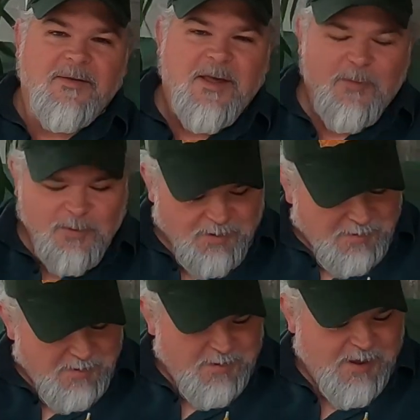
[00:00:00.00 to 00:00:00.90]

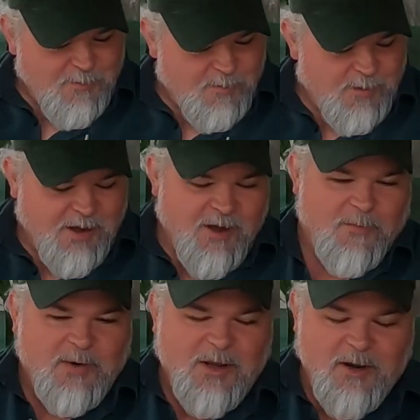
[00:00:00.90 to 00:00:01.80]
keeping me
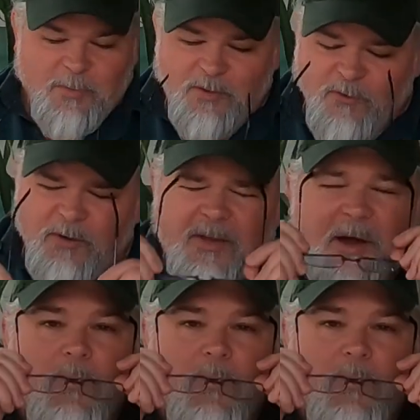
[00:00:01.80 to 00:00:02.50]
company here. But the first thing I